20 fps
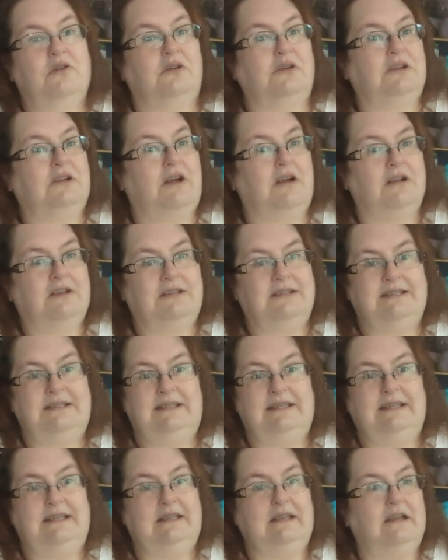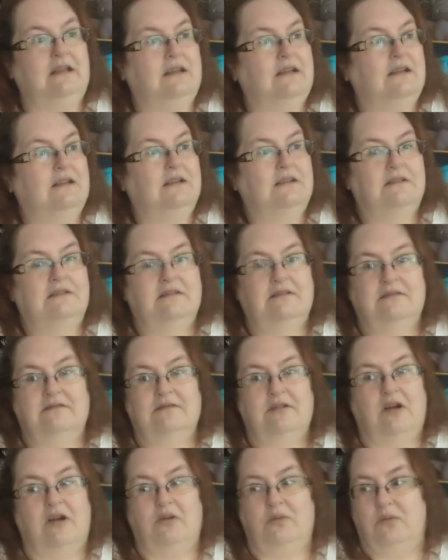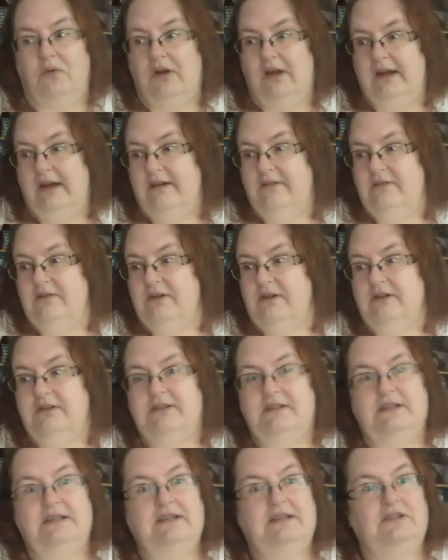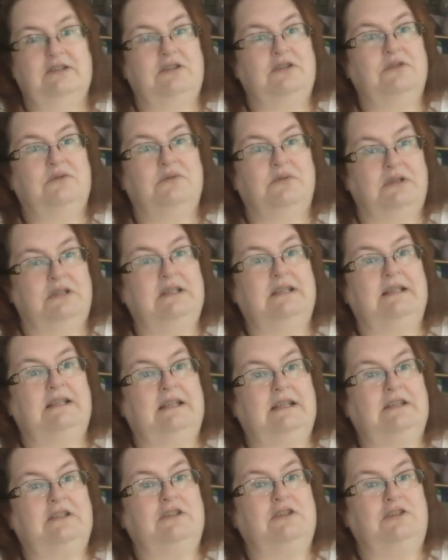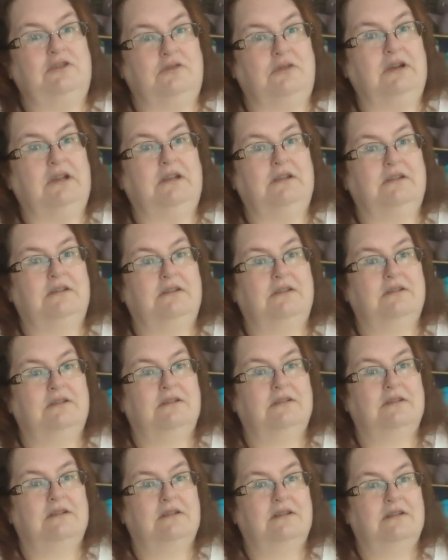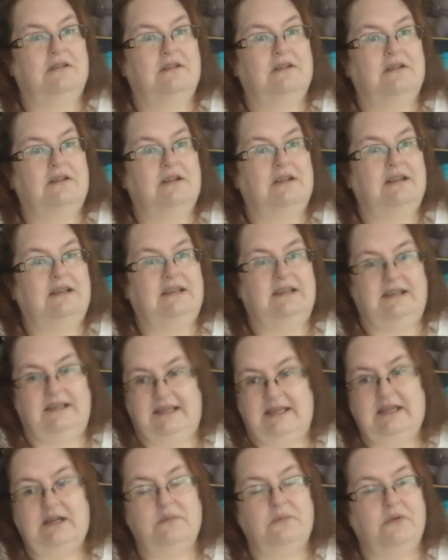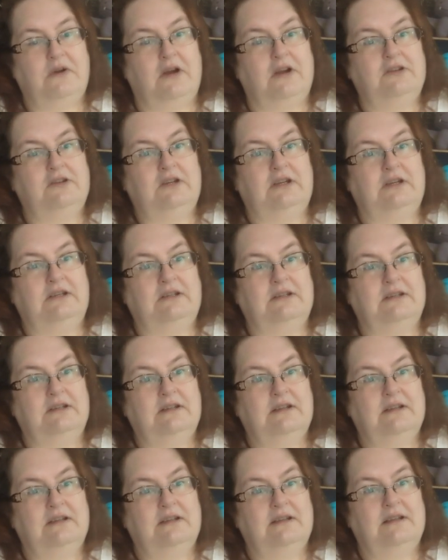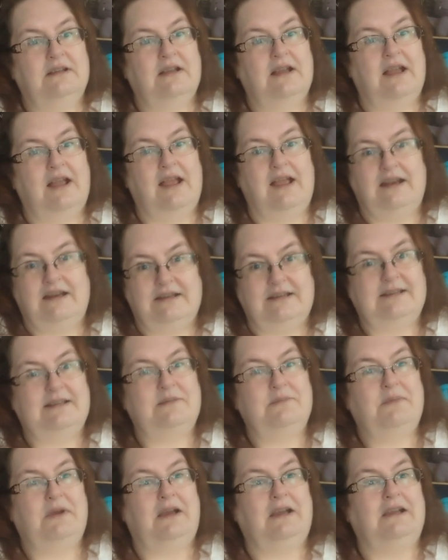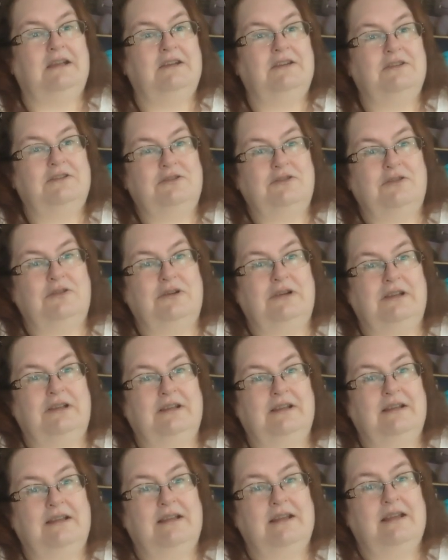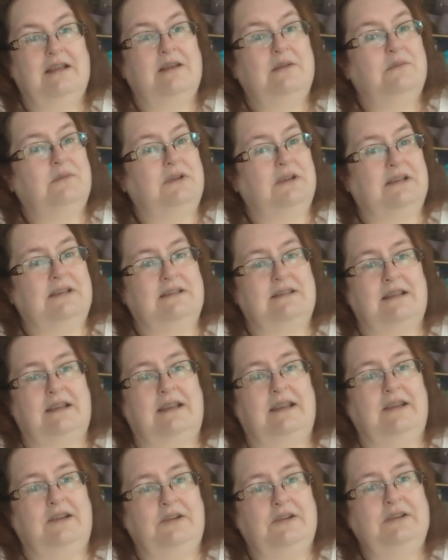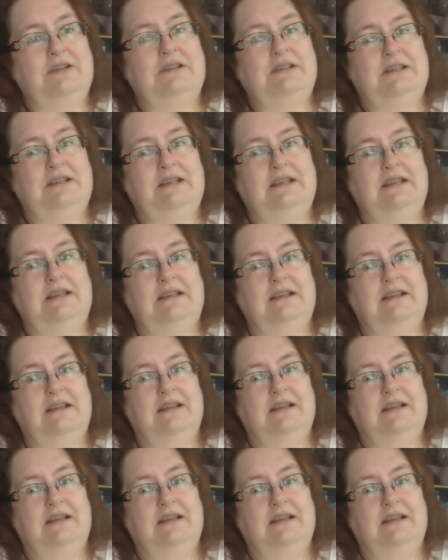or hot tea or whatever else it is you really like to drink. Get a project and sit back and enjoy, because I guarantee